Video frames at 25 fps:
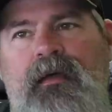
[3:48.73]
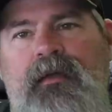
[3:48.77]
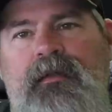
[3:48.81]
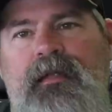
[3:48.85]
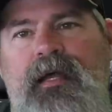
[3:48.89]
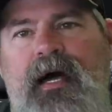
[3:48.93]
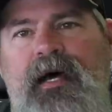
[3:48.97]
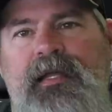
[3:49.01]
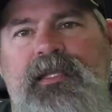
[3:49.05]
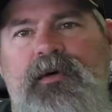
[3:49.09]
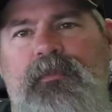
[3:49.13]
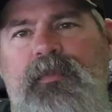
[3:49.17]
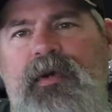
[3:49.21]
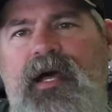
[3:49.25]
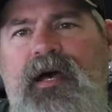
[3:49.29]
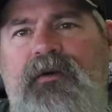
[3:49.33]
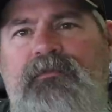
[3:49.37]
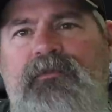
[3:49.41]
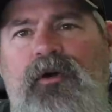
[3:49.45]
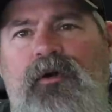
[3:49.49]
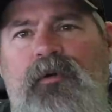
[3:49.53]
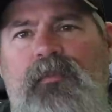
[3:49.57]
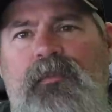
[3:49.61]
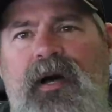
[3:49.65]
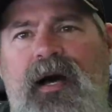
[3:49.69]
Not that we
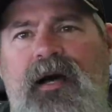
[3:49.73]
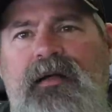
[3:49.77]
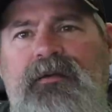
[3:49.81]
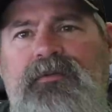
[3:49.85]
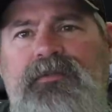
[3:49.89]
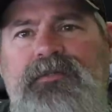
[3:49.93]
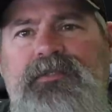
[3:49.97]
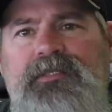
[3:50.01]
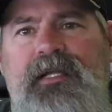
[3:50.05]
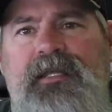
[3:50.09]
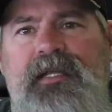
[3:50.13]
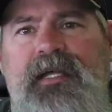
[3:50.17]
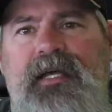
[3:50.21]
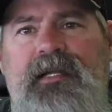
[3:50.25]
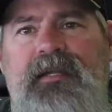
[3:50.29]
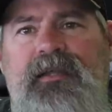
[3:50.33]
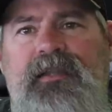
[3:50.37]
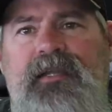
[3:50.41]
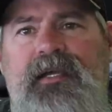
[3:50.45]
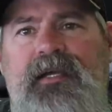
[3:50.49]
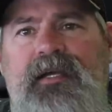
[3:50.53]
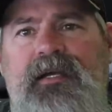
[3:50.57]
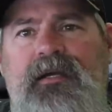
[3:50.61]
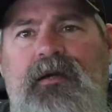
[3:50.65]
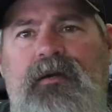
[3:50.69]
have old models at the end of
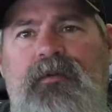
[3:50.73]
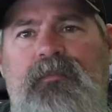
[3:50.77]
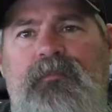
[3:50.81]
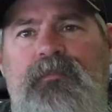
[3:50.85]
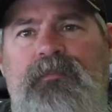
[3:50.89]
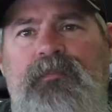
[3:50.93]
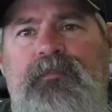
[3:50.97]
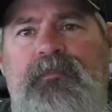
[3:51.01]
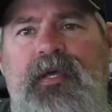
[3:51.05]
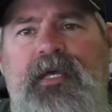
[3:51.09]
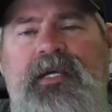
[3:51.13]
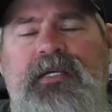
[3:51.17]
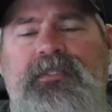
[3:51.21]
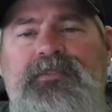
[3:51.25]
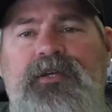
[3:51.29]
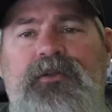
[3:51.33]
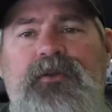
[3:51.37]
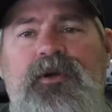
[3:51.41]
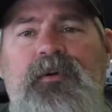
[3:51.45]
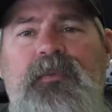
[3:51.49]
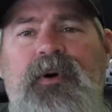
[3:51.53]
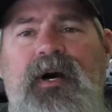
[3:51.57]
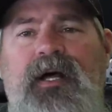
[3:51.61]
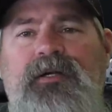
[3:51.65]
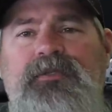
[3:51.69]
the year, because the
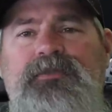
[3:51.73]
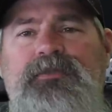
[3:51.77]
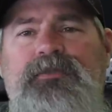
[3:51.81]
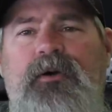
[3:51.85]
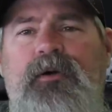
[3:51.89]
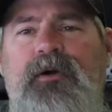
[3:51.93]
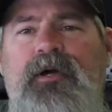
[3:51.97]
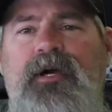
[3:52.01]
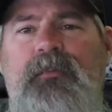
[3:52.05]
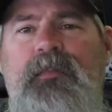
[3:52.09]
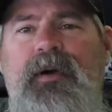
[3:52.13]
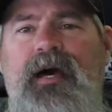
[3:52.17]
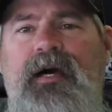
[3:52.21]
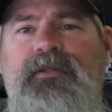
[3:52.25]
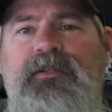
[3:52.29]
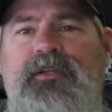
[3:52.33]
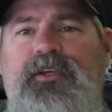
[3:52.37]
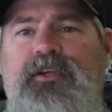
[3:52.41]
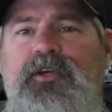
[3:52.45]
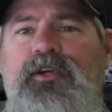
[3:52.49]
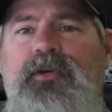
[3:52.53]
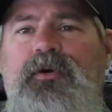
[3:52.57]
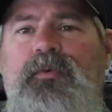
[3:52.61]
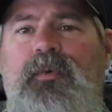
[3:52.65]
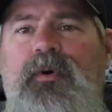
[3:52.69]
new models don't come out to
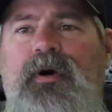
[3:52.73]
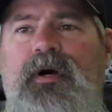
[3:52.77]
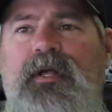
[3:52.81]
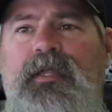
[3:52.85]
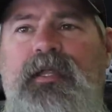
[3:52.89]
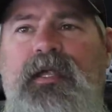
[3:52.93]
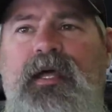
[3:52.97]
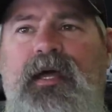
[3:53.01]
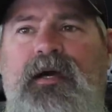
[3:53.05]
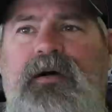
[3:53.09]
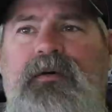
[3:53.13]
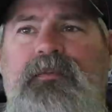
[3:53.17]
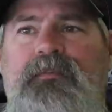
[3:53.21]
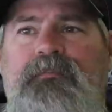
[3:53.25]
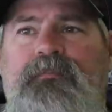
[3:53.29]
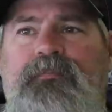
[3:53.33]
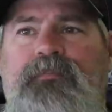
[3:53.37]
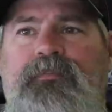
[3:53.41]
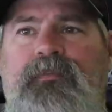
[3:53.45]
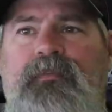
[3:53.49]
Q1 now.